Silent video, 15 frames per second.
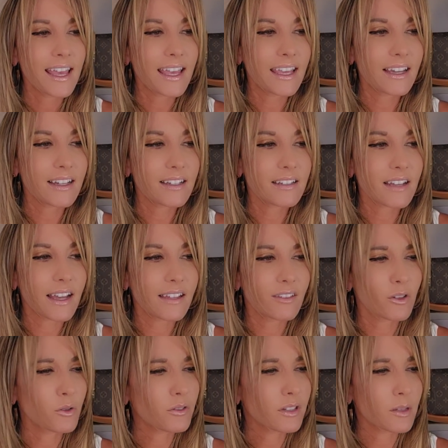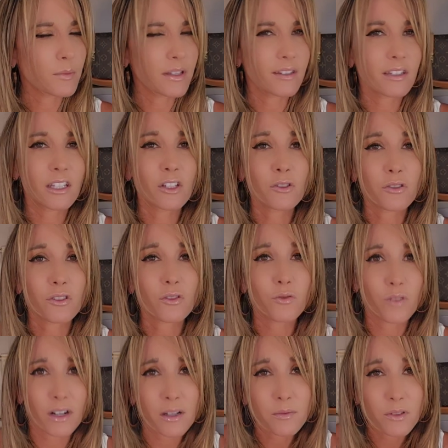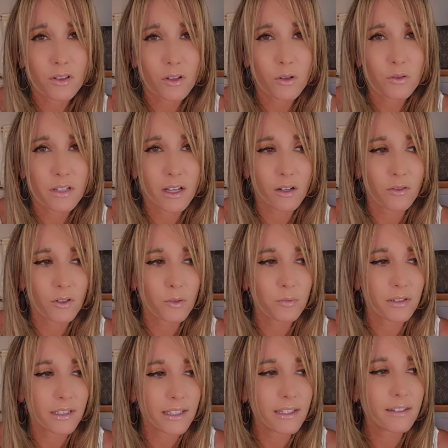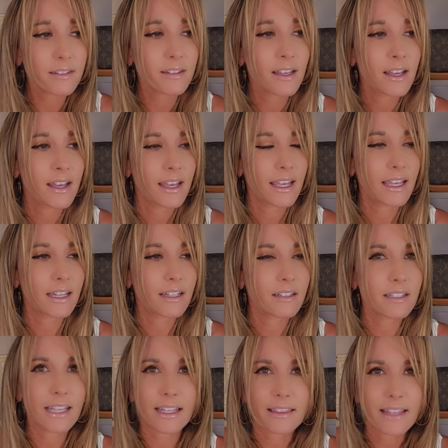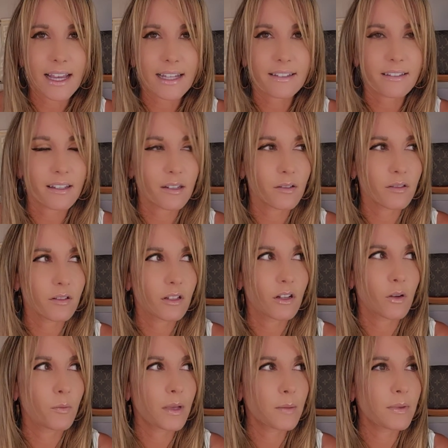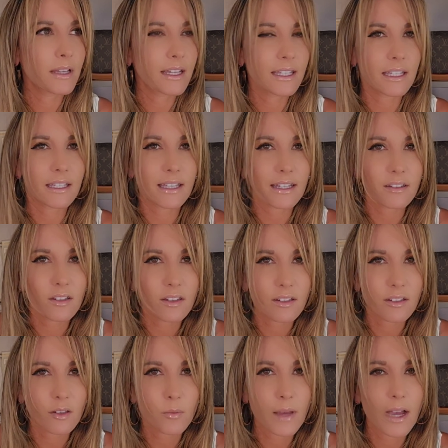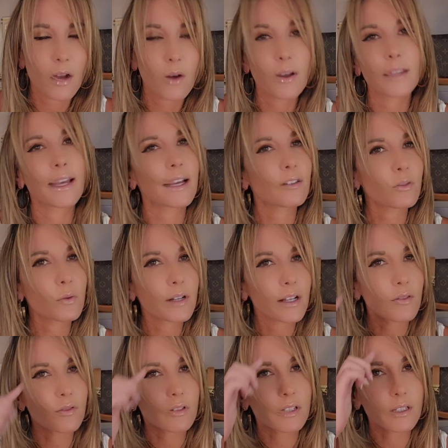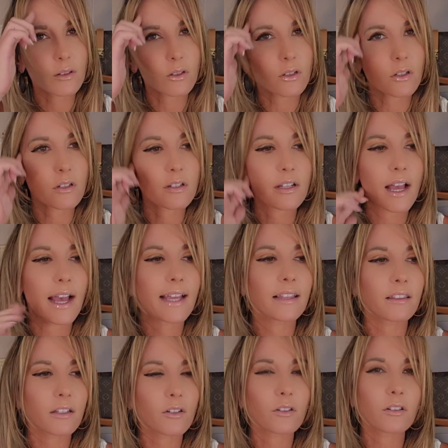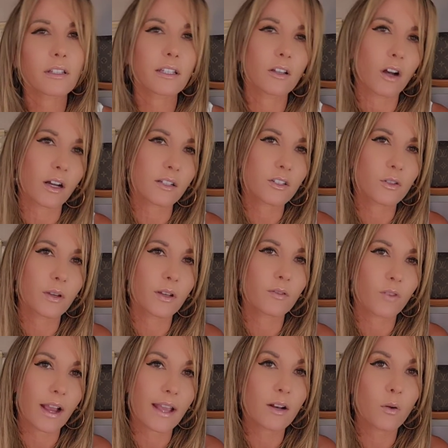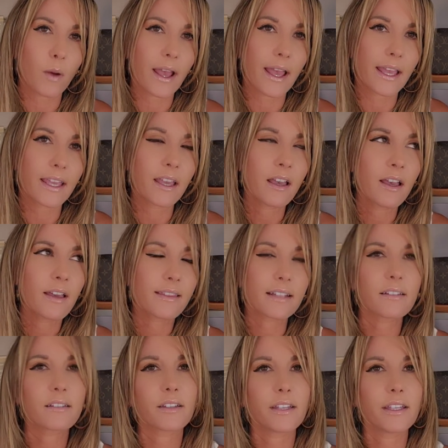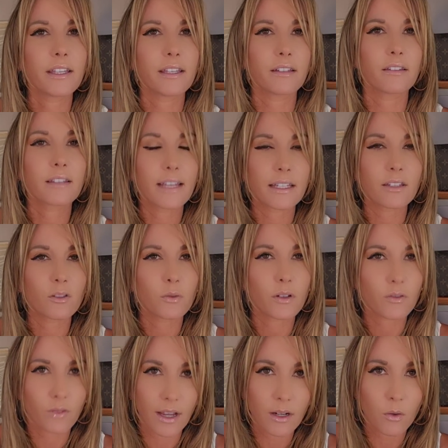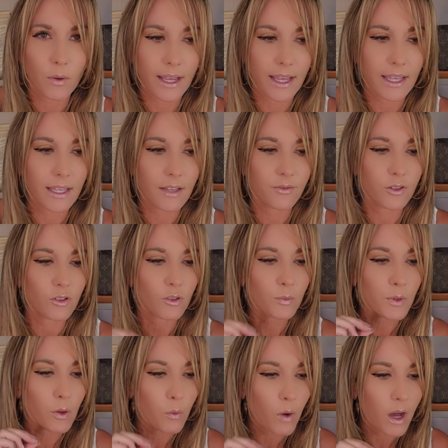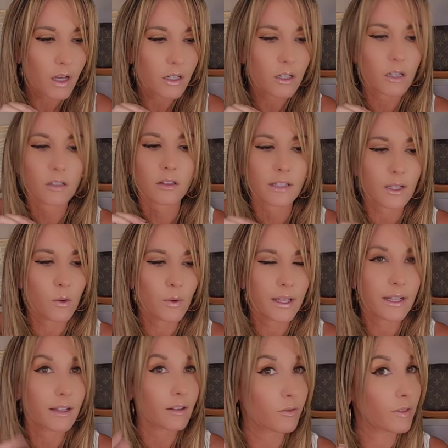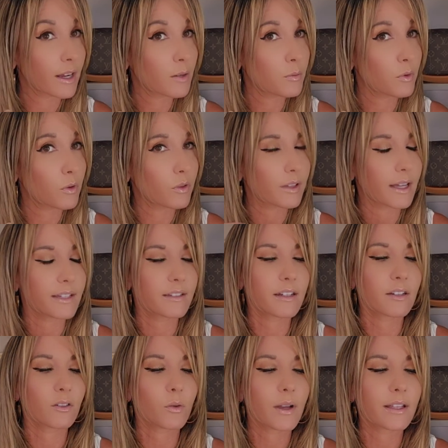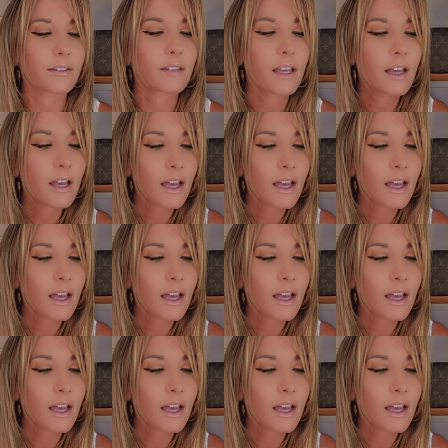And I told him, I said, can you just run up to the hotel room, please, and get that? And, you know, maybe I can get to this somehow. And that's when I really learned. I literally got to it right away. That's the key, to get to it right away. If you spill water, liquid, Red Bull, I did it twice.